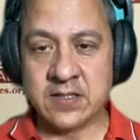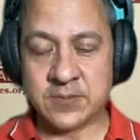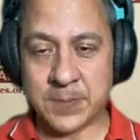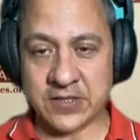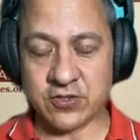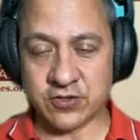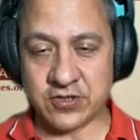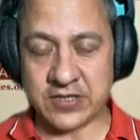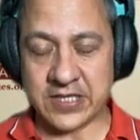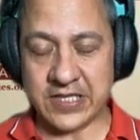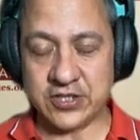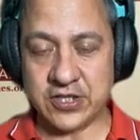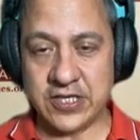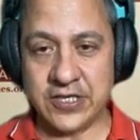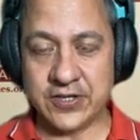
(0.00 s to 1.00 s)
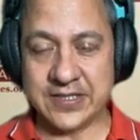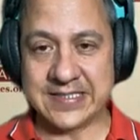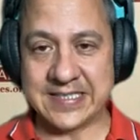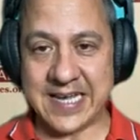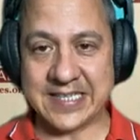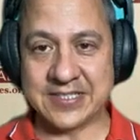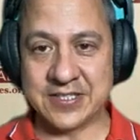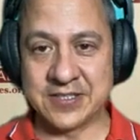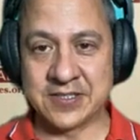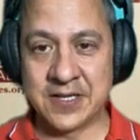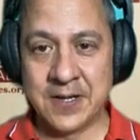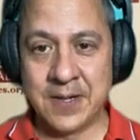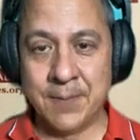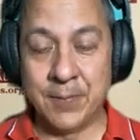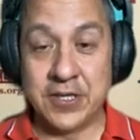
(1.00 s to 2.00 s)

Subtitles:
special session here in Texas.